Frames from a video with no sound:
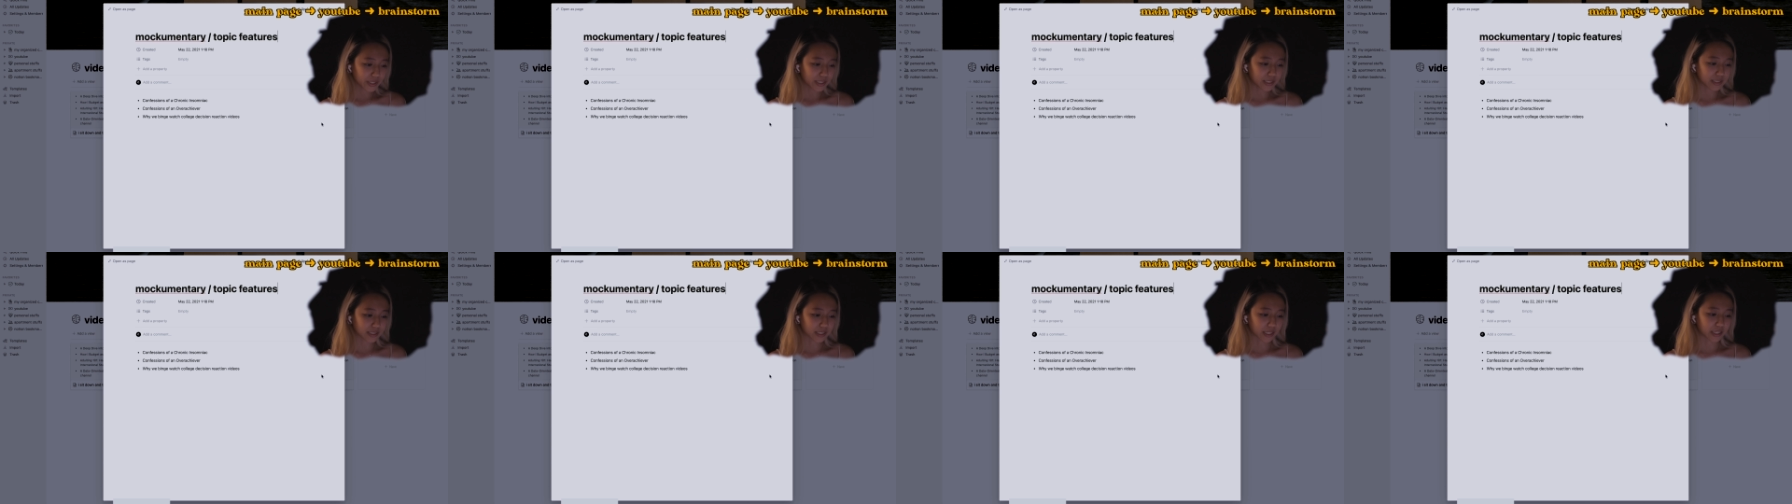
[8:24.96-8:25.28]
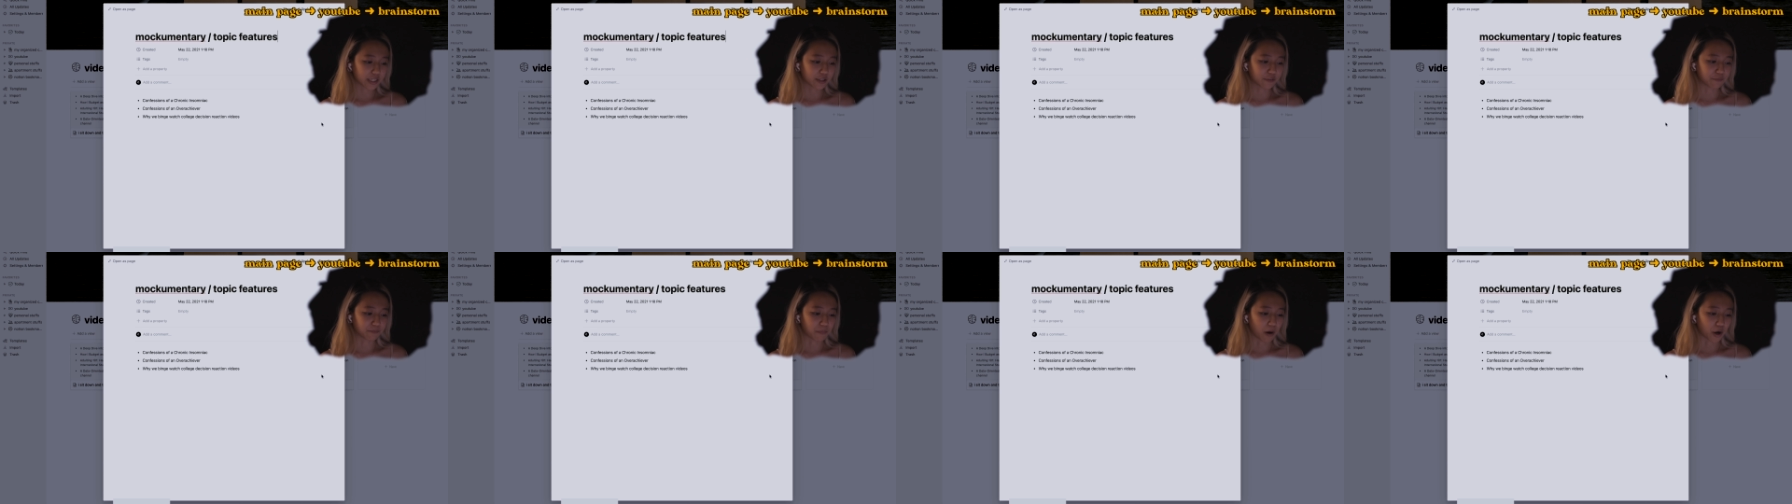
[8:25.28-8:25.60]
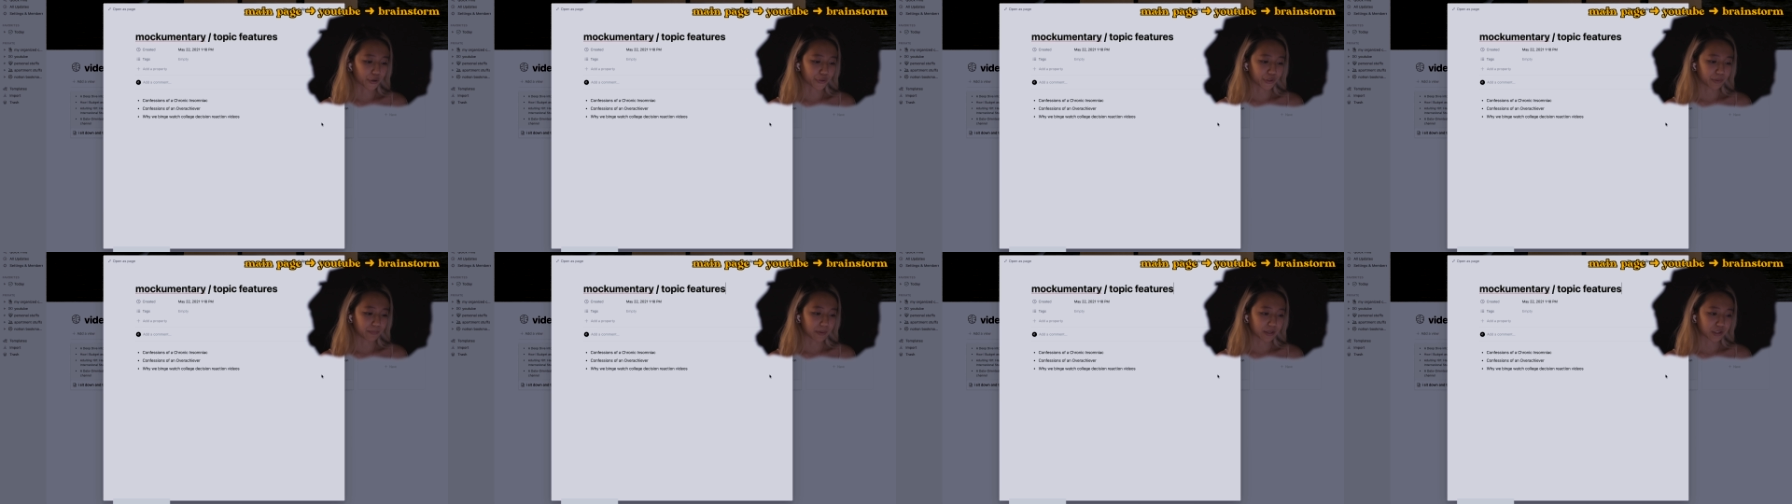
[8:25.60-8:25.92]
is kind of
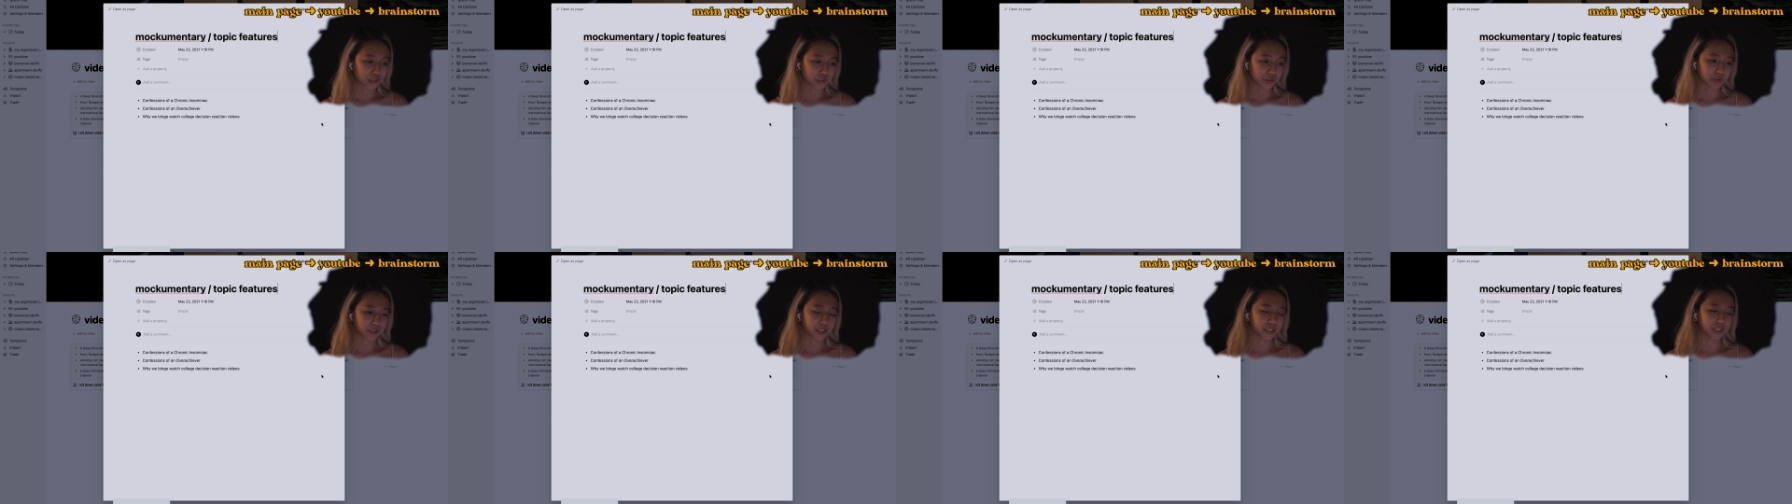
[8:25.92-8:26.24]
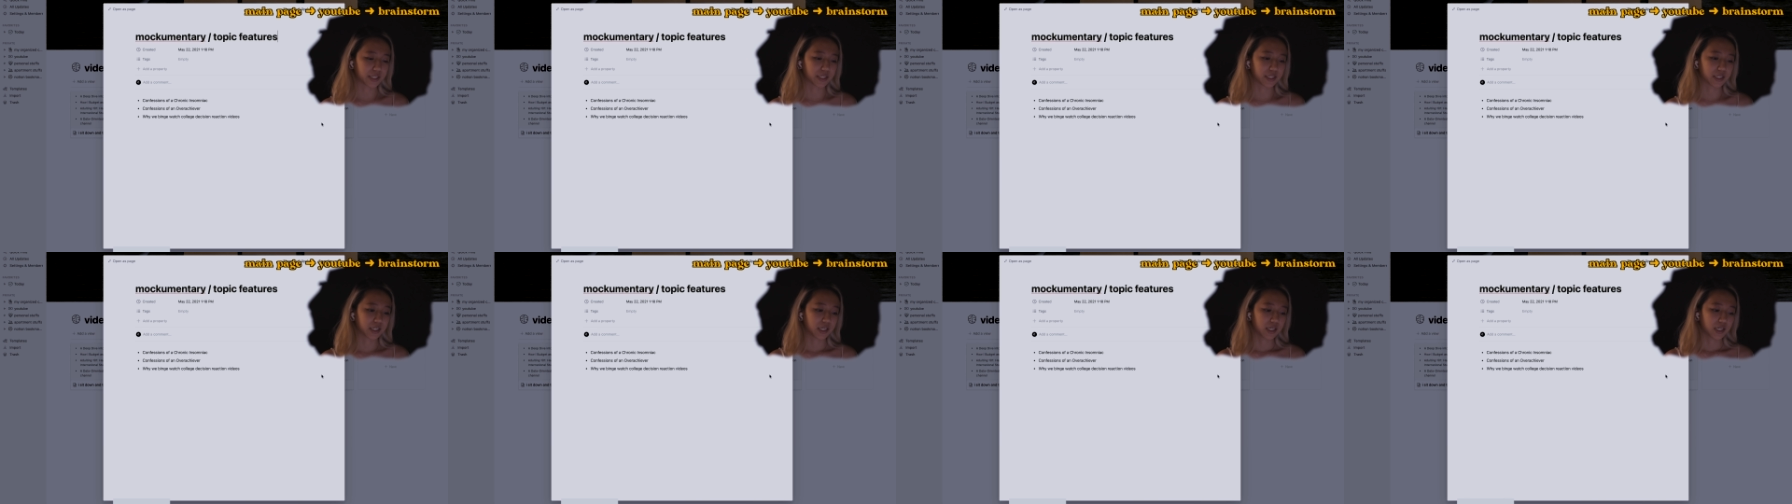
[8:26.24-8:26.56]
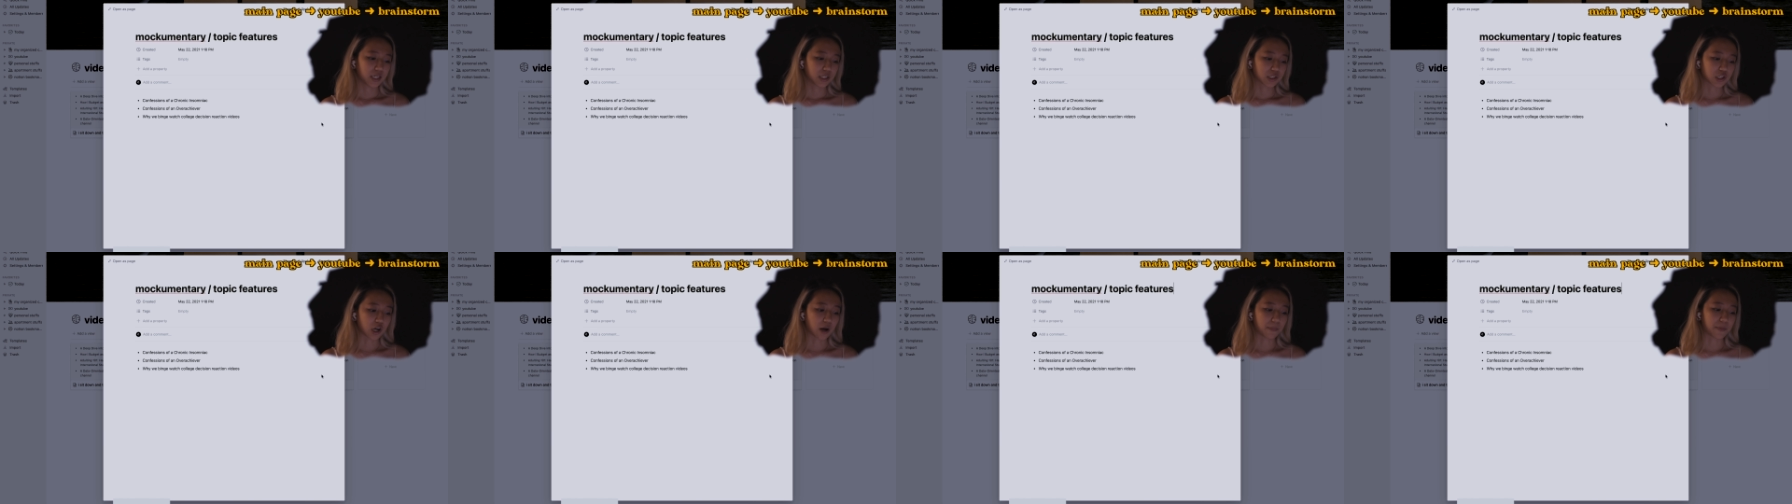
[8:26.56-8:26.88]
mockumentary
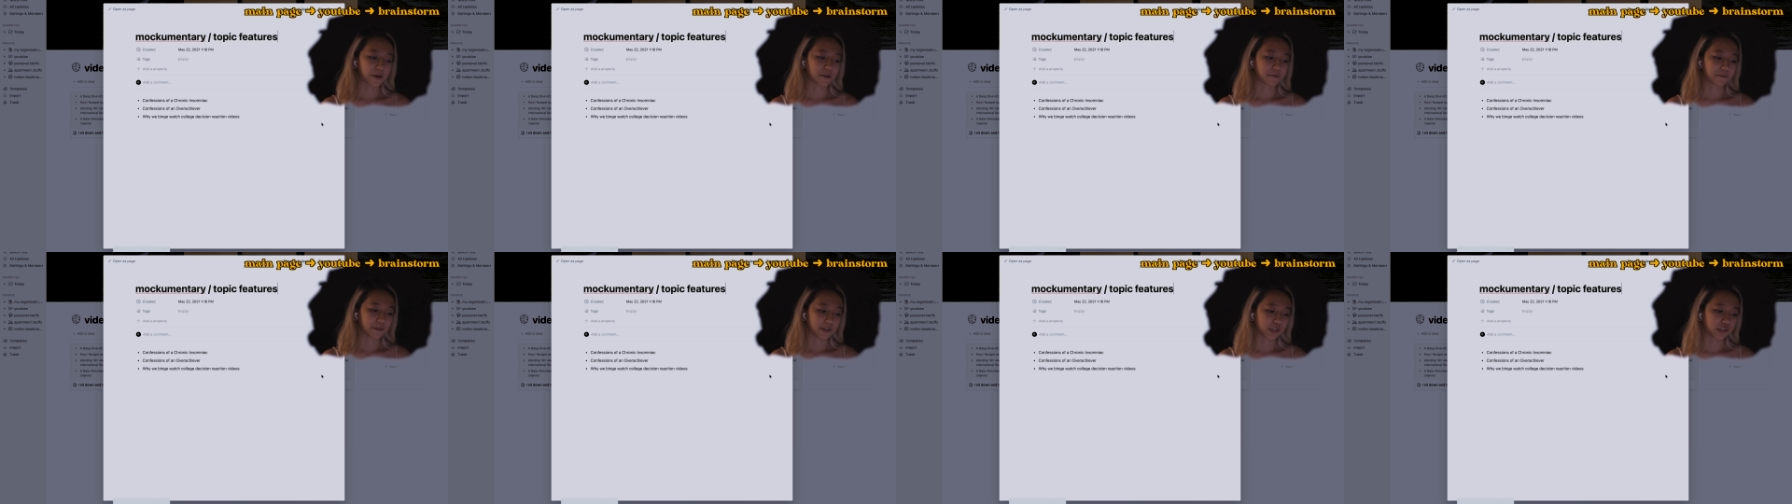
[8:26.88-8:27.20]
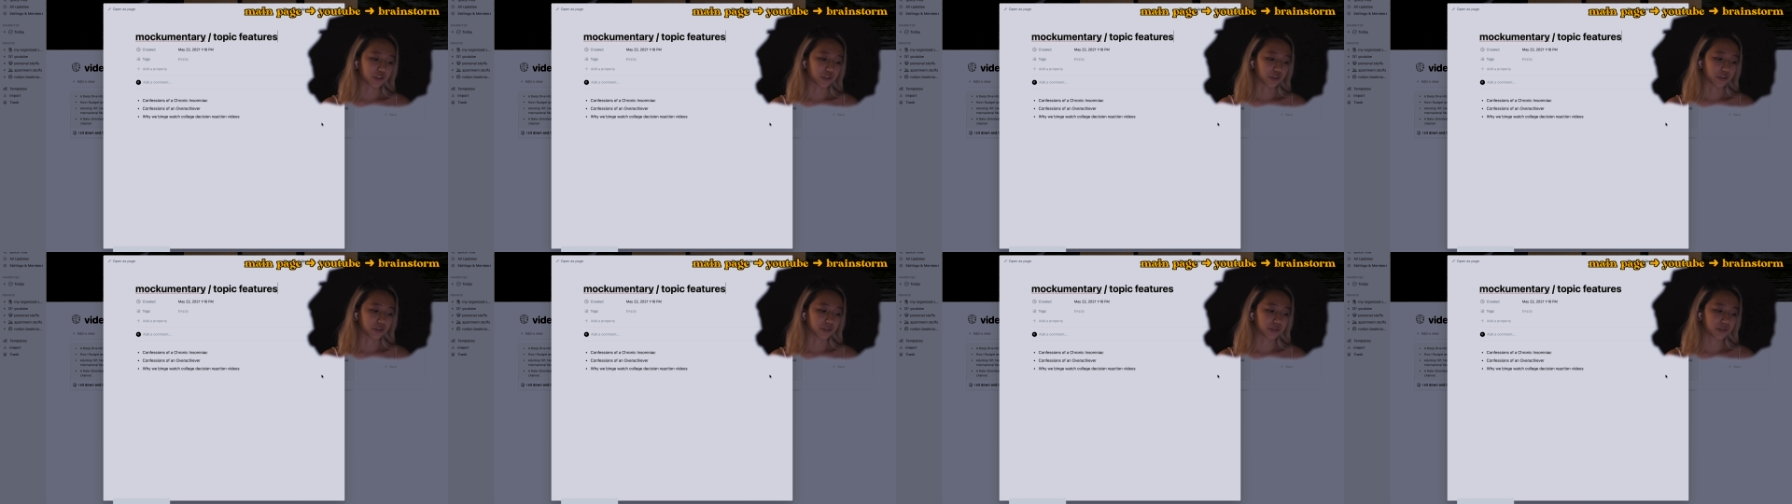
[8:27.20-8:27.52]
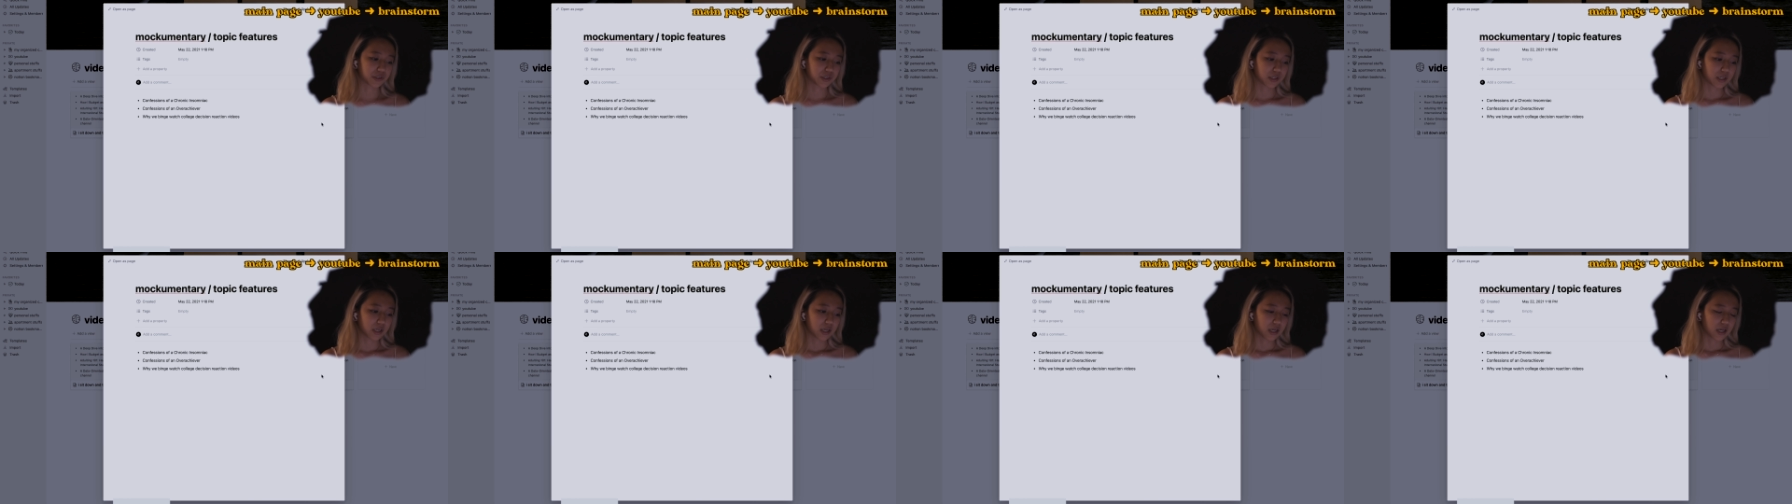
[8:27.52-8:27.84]
topic features.